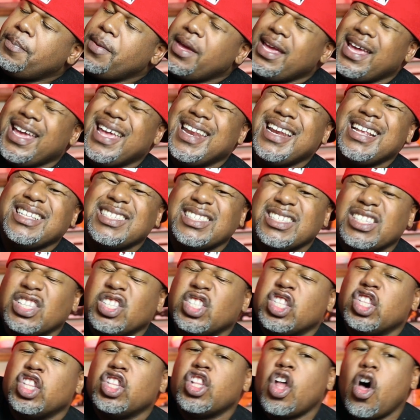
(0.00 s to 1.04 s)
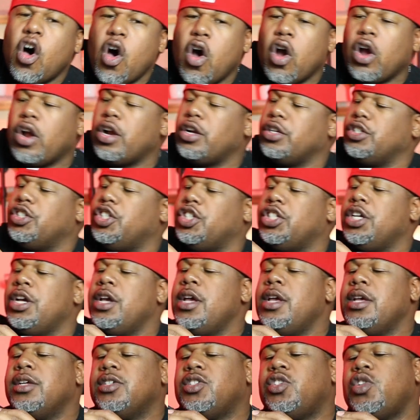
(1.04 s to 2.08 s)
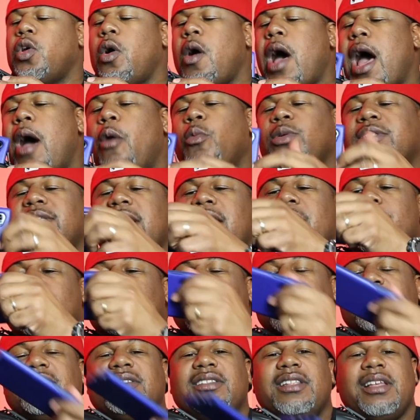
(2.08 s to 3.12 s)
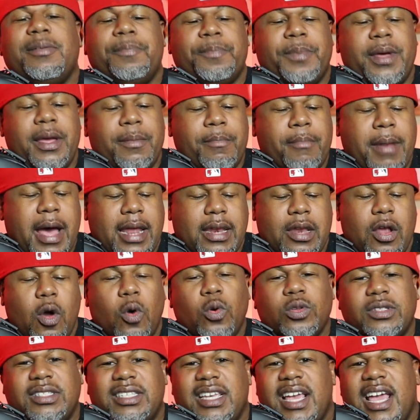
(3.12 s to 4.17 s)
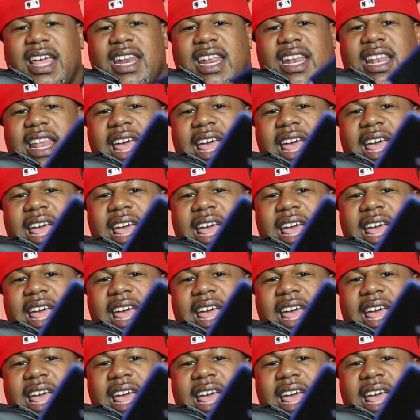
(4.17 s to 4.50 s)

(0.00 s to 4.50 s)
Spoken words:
it, and it's large. So I was able to slip in my Note 10 in